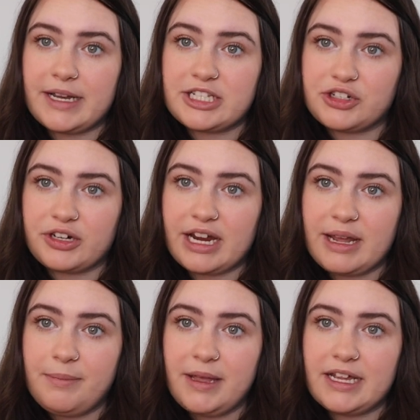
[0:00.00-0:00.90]
in his
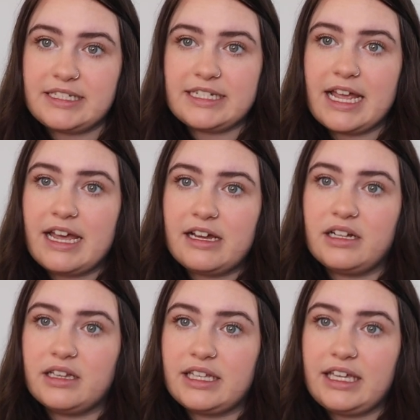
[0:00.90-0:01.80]
crib
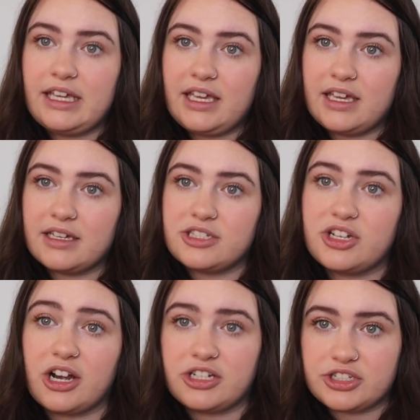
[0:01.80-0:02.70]
until he
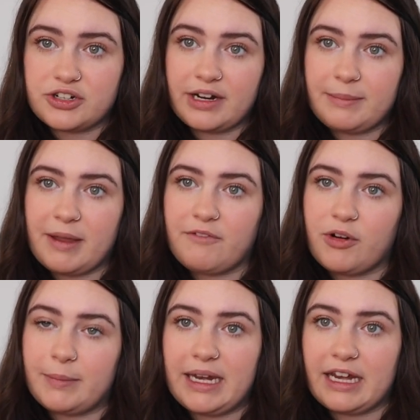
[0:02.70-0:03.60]
starts screaming
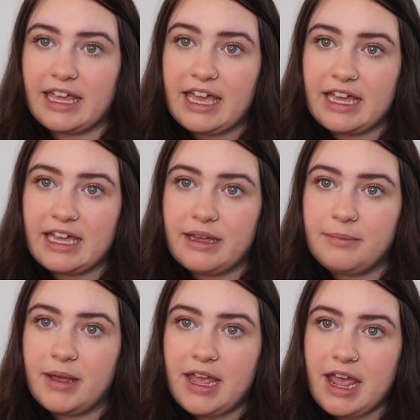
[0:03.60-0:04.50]
for me to get
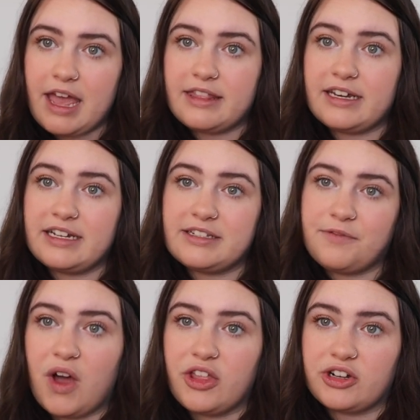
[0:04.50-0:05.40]
him, and then his
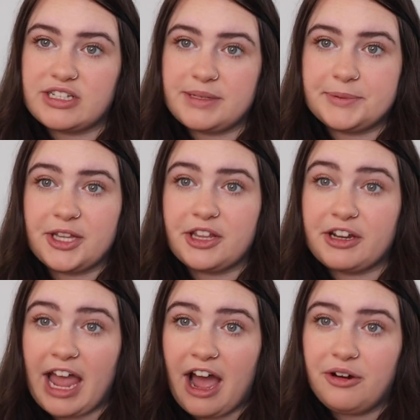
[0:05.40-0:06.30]
father sleeps on the
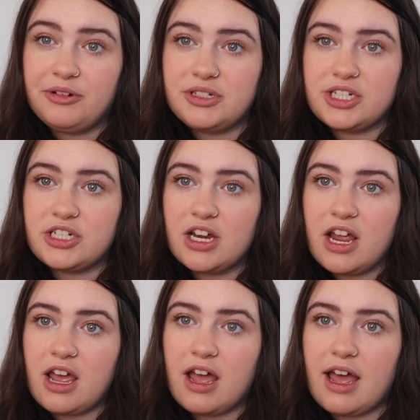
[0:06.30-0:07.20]
couch.
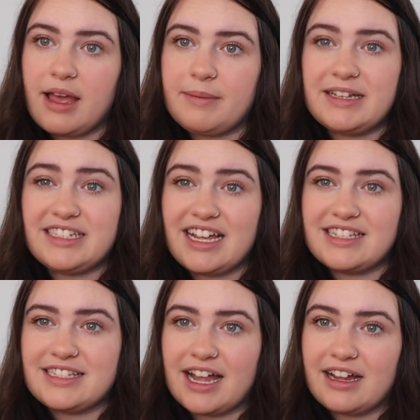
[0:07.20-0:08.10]
It
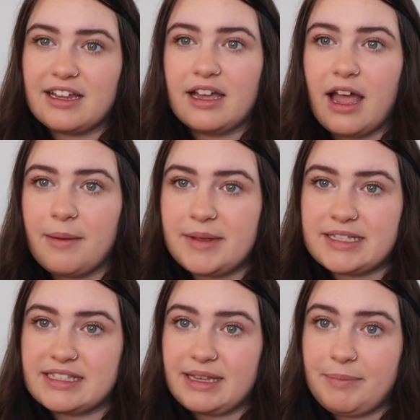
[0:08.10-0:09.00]
does suck. I
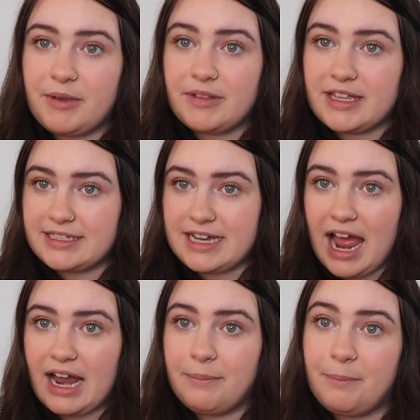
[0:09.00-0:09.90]
miss sleeping with his
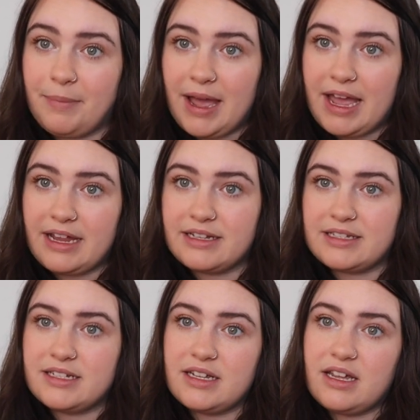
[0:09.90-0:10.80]
dad,
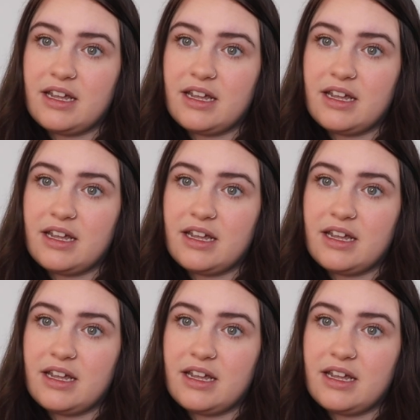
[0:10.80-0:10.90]
but